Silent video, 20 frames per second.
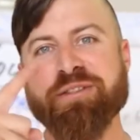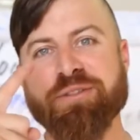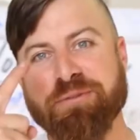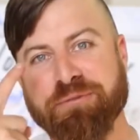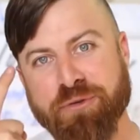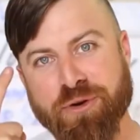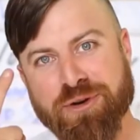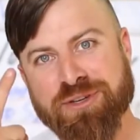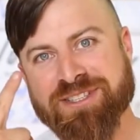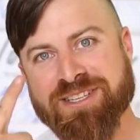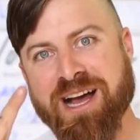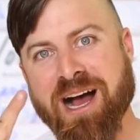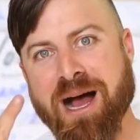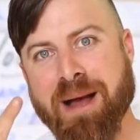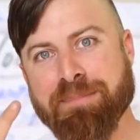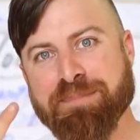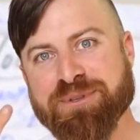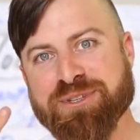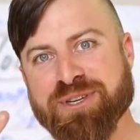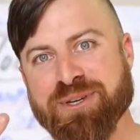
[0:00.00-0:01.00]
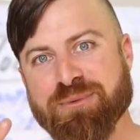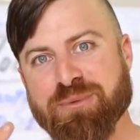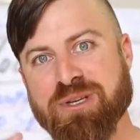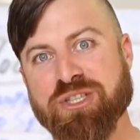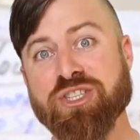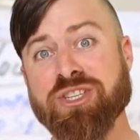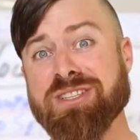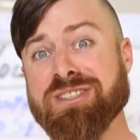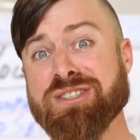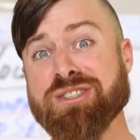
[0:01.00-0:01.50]
the first option,
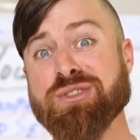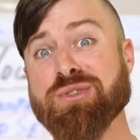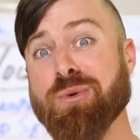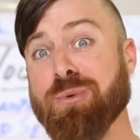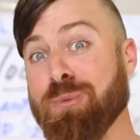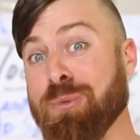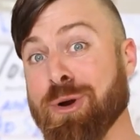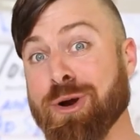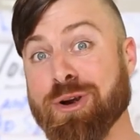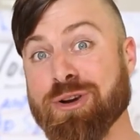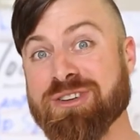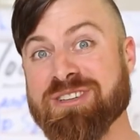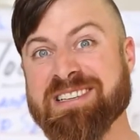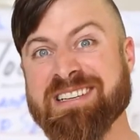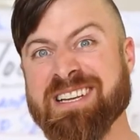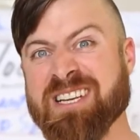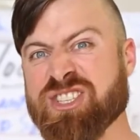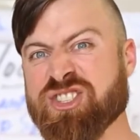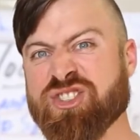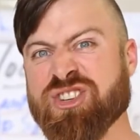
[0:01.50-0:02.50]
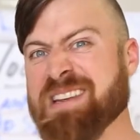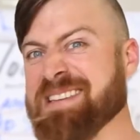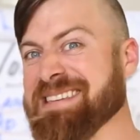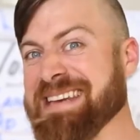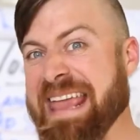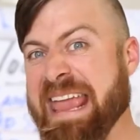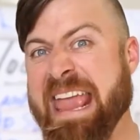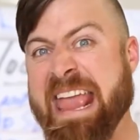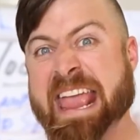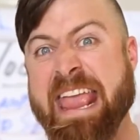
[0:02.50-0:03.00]
which is the worst, is just
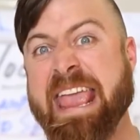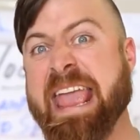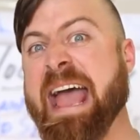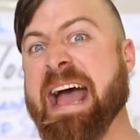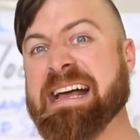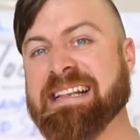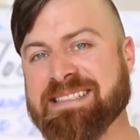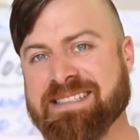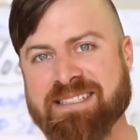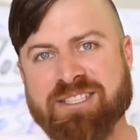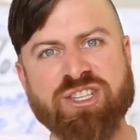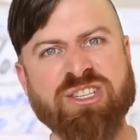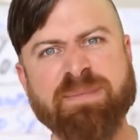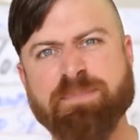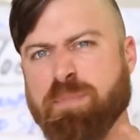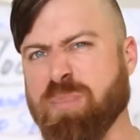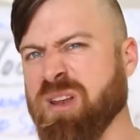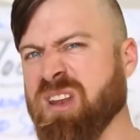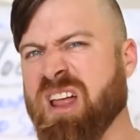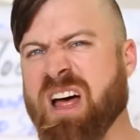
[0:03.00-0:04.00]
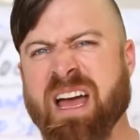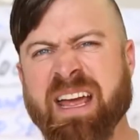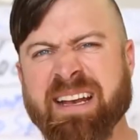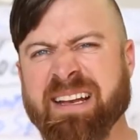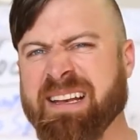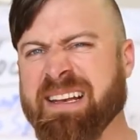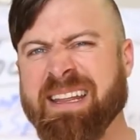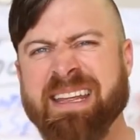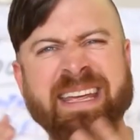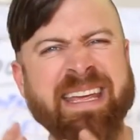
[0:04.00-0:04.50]
guess, just
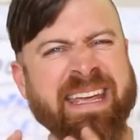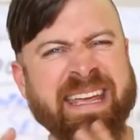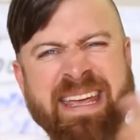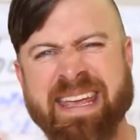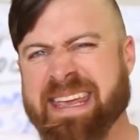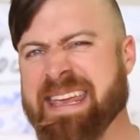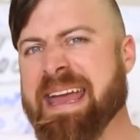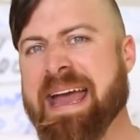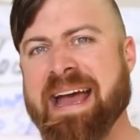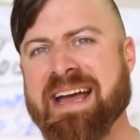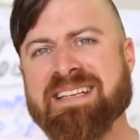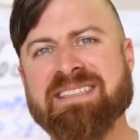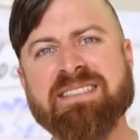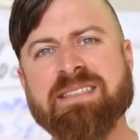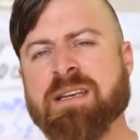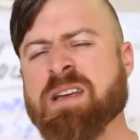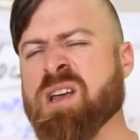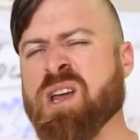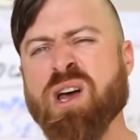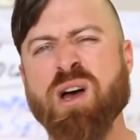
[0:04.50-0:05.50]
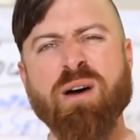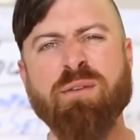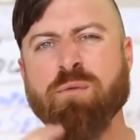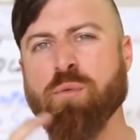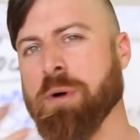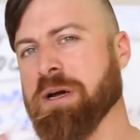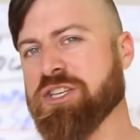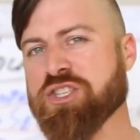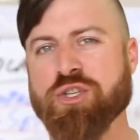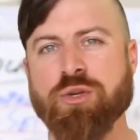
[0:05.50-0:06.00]
blindly guess of
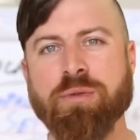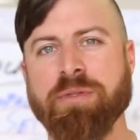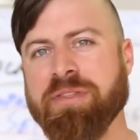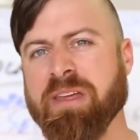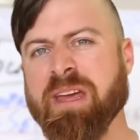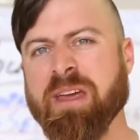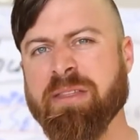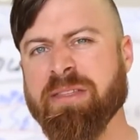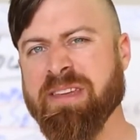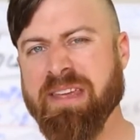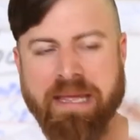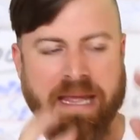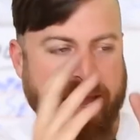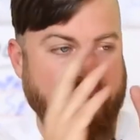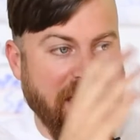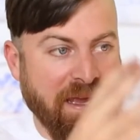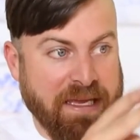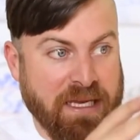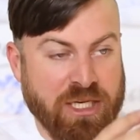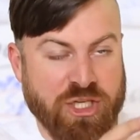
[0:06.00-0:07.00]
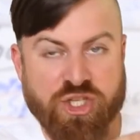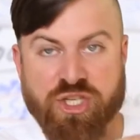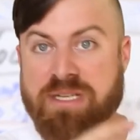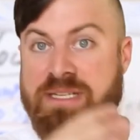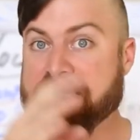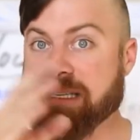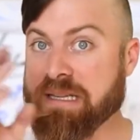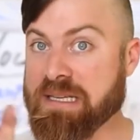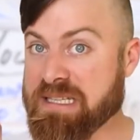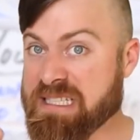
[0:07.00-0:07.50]
what you think the
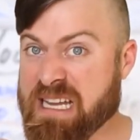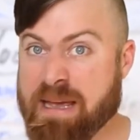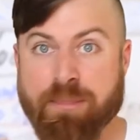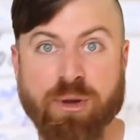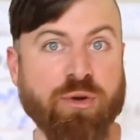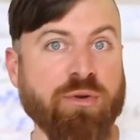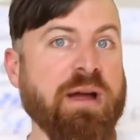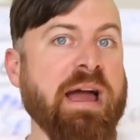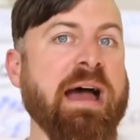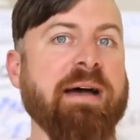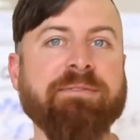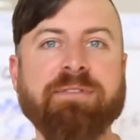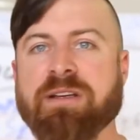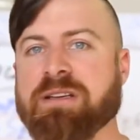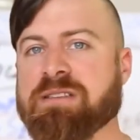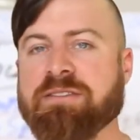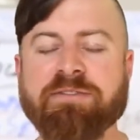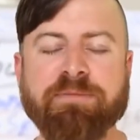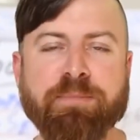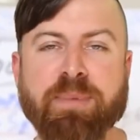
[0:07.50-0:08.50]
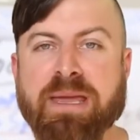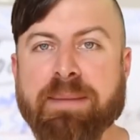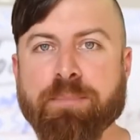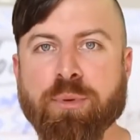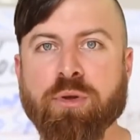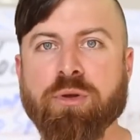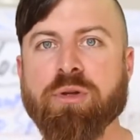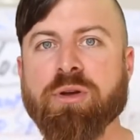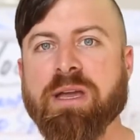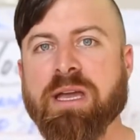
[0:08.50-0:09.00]
ages and the demographics of
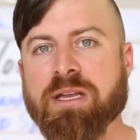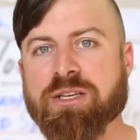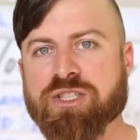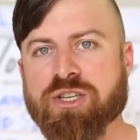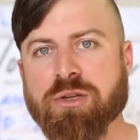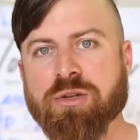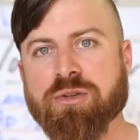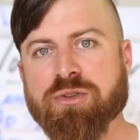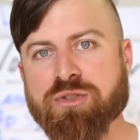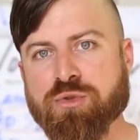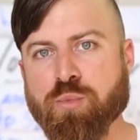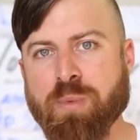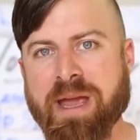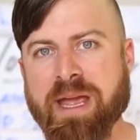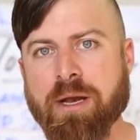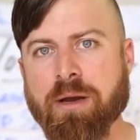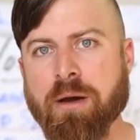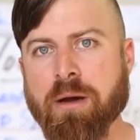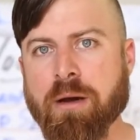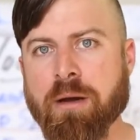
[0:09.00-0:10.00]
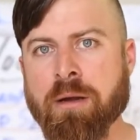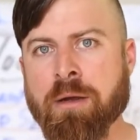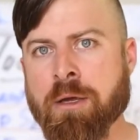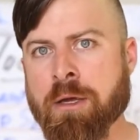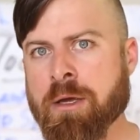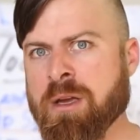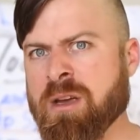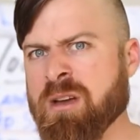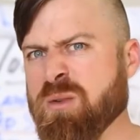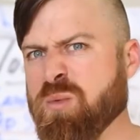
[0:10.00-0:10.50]
people looking to lose weight are.
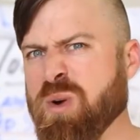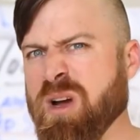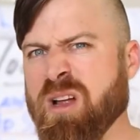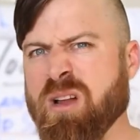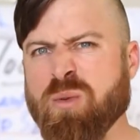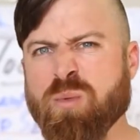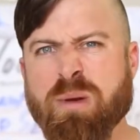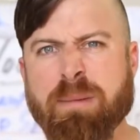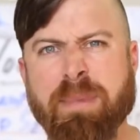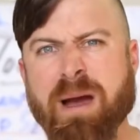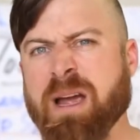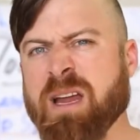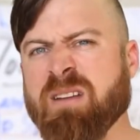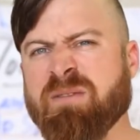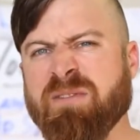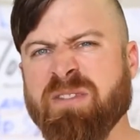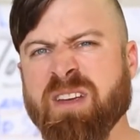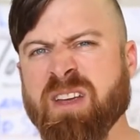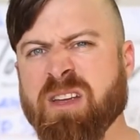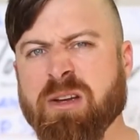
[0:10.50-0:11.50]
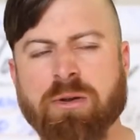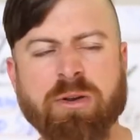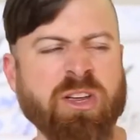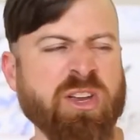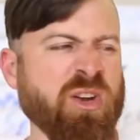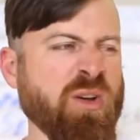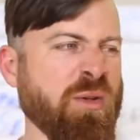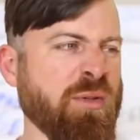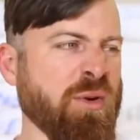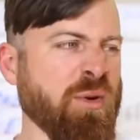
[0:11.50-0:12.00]
Well, we might figure, you
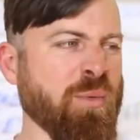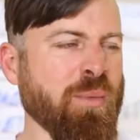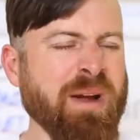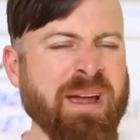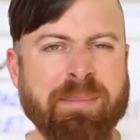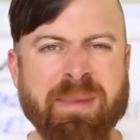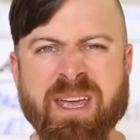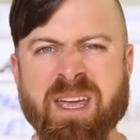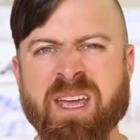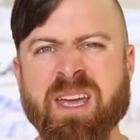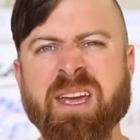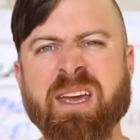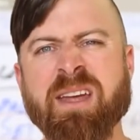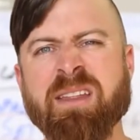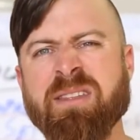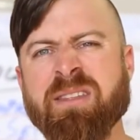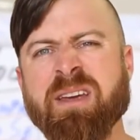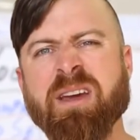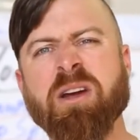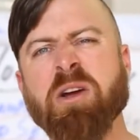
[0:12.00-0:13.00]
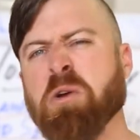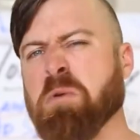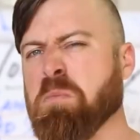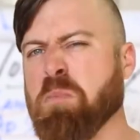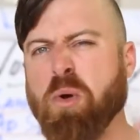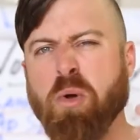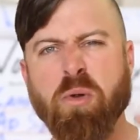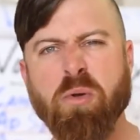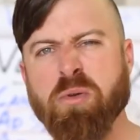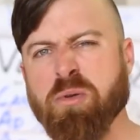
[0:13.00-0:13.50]
know, they're women, they're
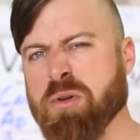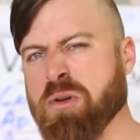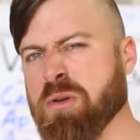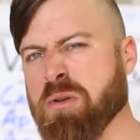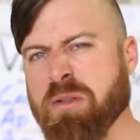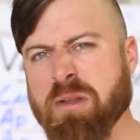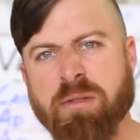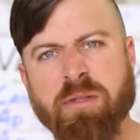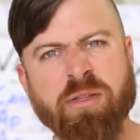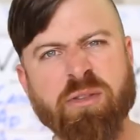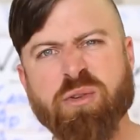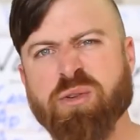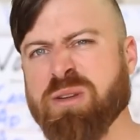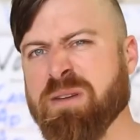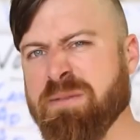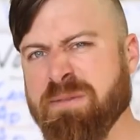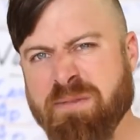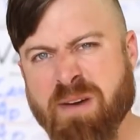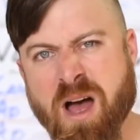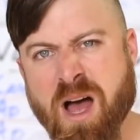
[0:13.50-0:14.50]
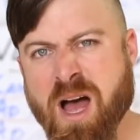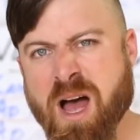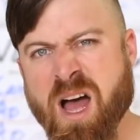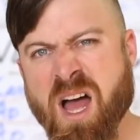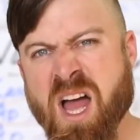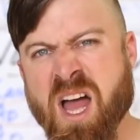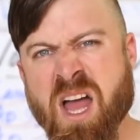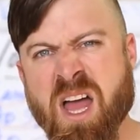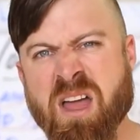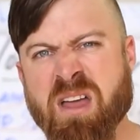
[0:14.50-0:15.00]
older than
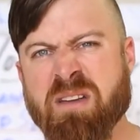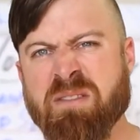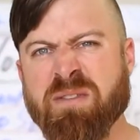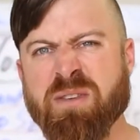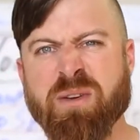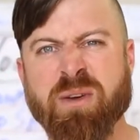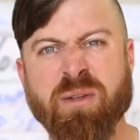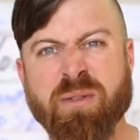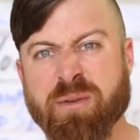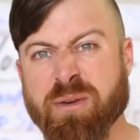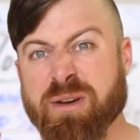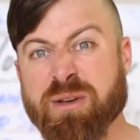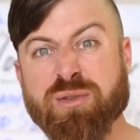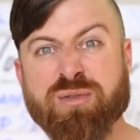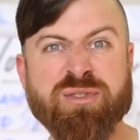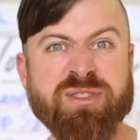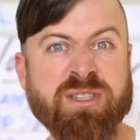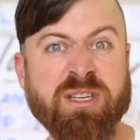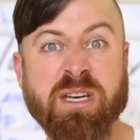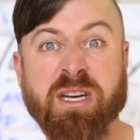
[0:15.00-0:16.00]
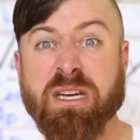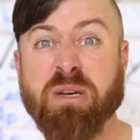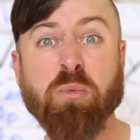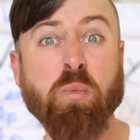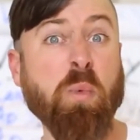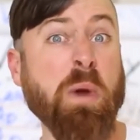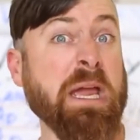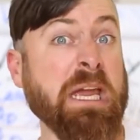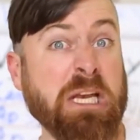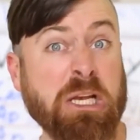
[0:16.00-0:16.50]
35, you know, they're interested in
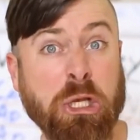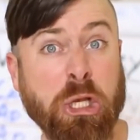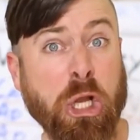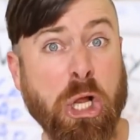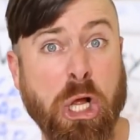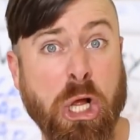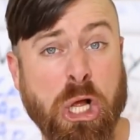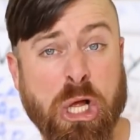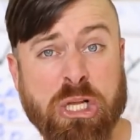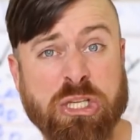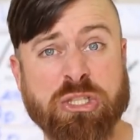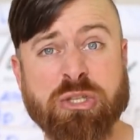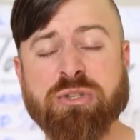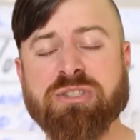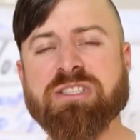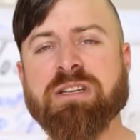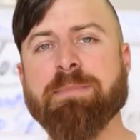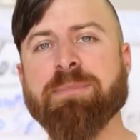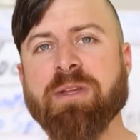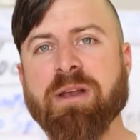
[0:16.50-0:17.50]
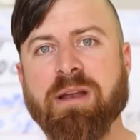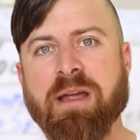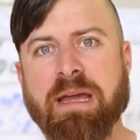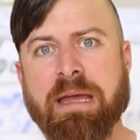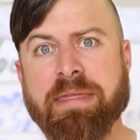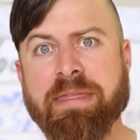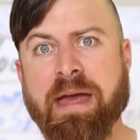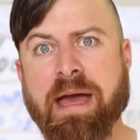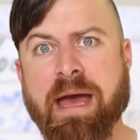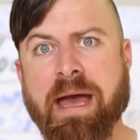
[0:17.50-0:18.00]
weight loss or something
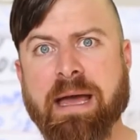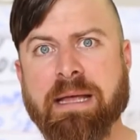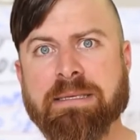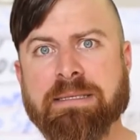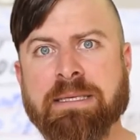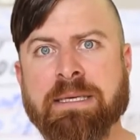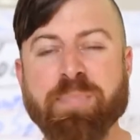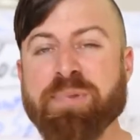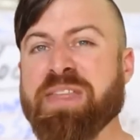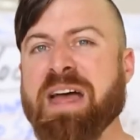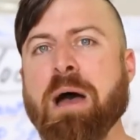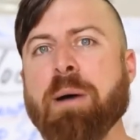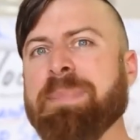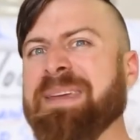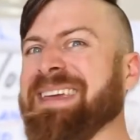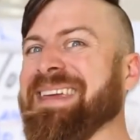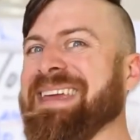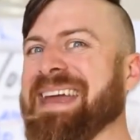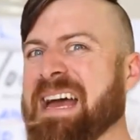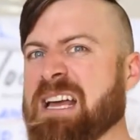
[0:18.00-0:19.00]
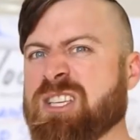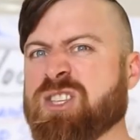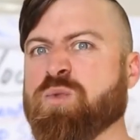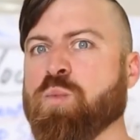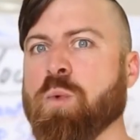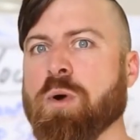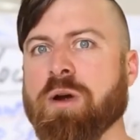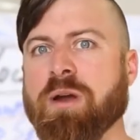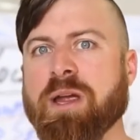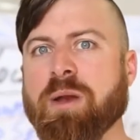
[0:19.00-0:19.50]
like that. But that'll be
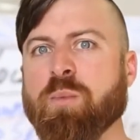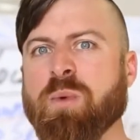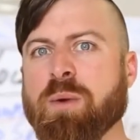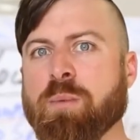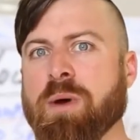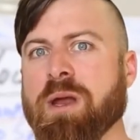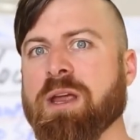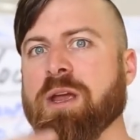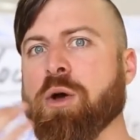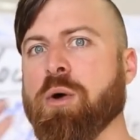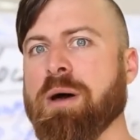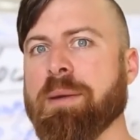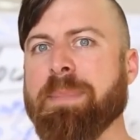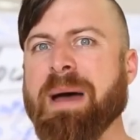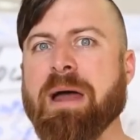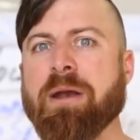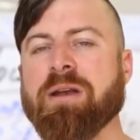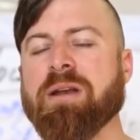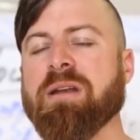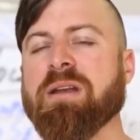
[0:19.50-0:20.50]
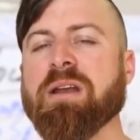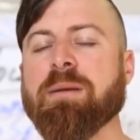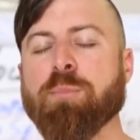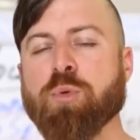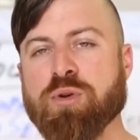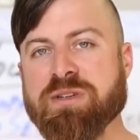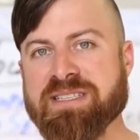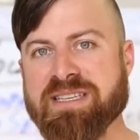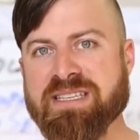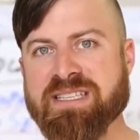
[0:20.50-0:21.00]
guesswork, and we want to go about it a little
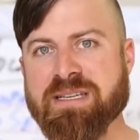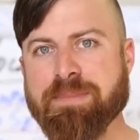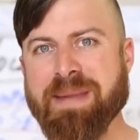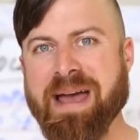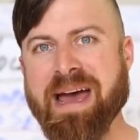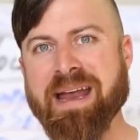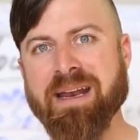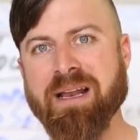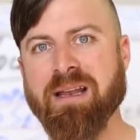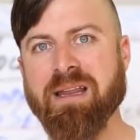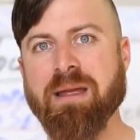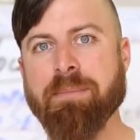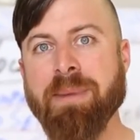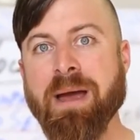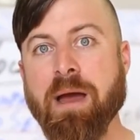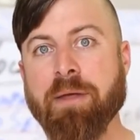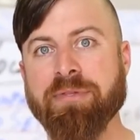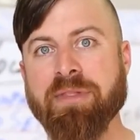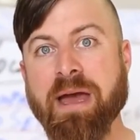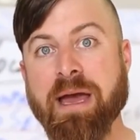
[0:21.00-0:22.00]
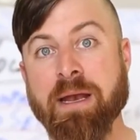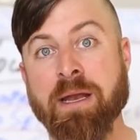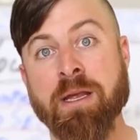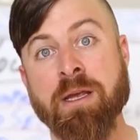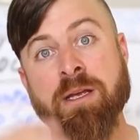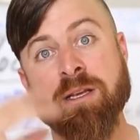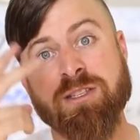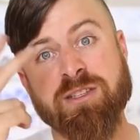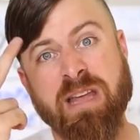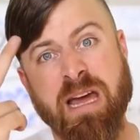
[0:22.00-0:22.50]
more systematically about that.
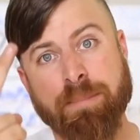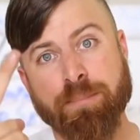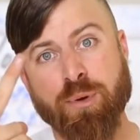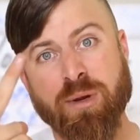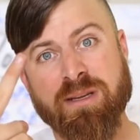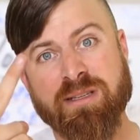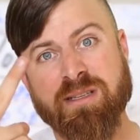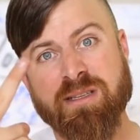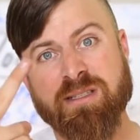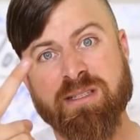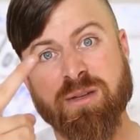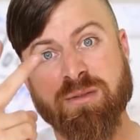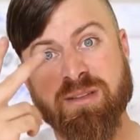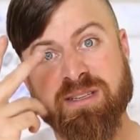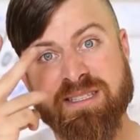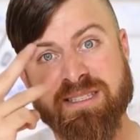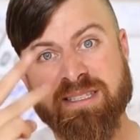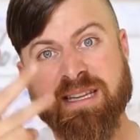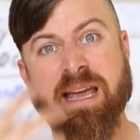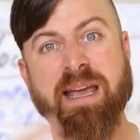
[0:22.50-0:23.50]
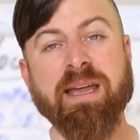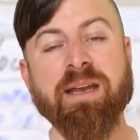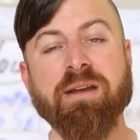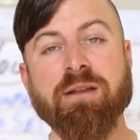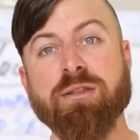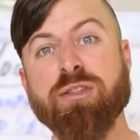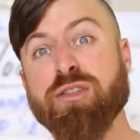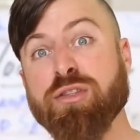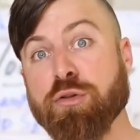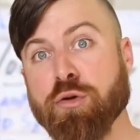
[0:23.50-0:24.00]
So that brings us to the second
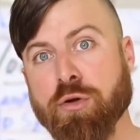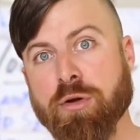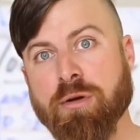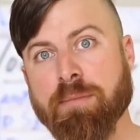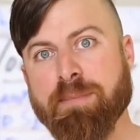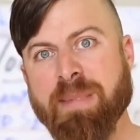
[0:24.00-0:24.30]
and third